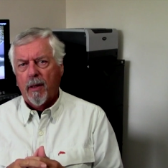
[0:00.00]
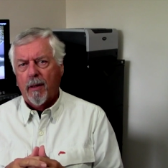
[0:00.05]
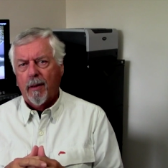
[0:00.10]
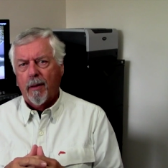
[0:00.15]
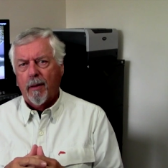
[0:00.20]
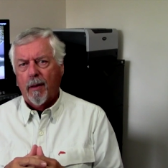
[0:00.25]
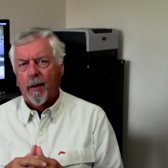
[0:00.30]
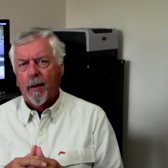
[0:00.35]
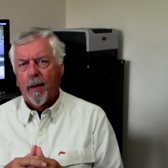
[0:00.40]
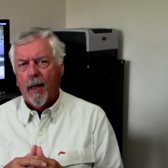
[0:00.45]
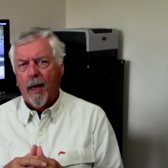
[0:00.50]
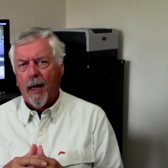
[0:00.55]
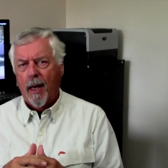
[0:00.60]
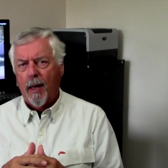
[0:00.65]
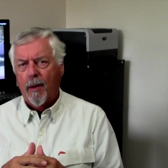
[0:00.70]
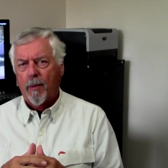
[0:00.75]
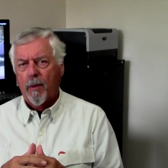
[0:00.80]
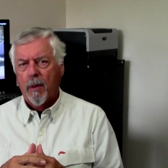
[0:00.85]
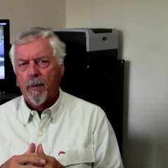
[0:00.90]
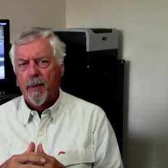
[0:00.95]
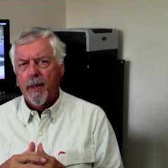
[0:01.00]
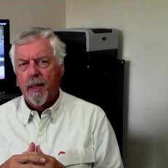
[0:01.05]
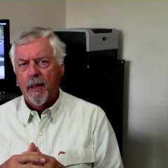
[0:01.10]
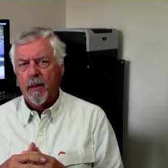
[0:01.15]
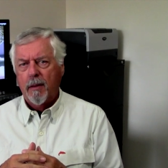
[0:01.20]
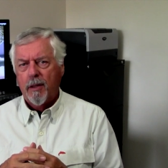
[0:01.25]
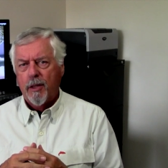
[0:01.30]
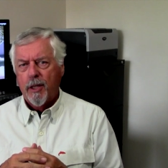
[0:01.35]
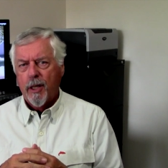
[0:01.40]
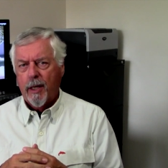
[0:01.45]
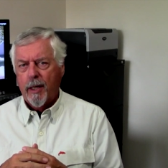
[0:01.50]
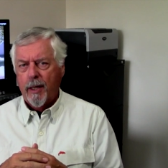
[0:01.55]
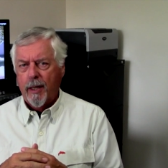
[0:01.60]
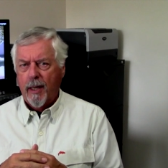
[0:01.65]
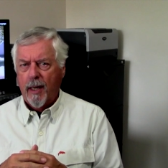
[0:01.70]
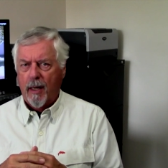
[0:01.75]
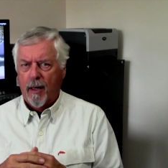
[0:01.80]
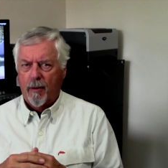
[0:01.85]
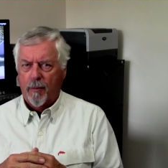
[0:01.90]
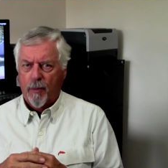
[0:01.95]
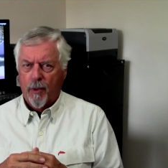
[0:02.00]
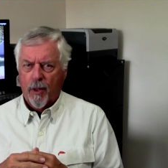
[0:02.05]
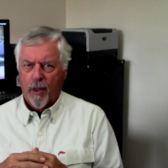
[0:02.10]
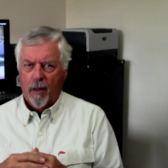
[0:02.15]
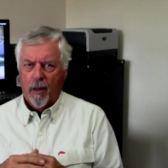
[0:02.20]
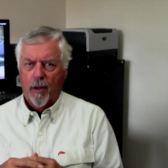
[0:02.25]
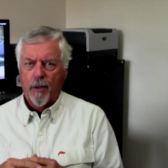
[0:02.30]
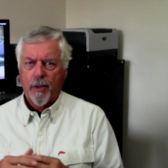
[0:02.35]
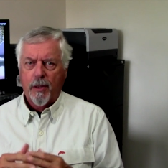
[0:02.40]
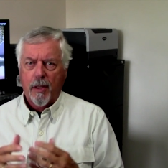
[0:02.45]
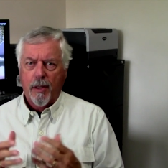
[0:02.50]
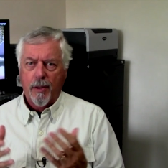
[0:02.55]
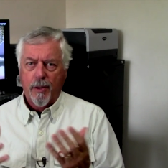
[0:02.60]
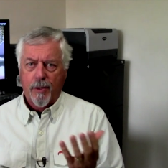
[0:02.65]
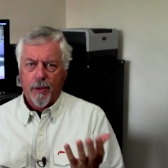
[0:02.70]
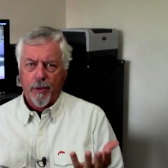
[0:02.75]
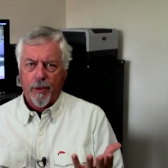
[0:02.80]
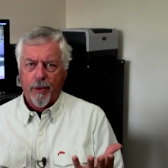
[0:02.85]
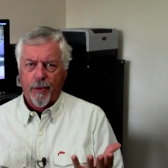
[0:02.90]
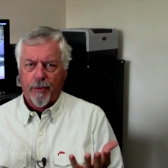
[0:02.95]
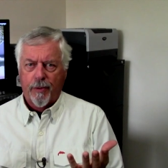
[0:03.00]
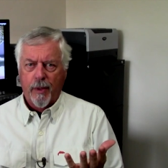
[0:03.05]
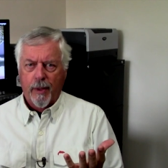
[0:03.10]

and uh, I will be checking it out more closely as soon as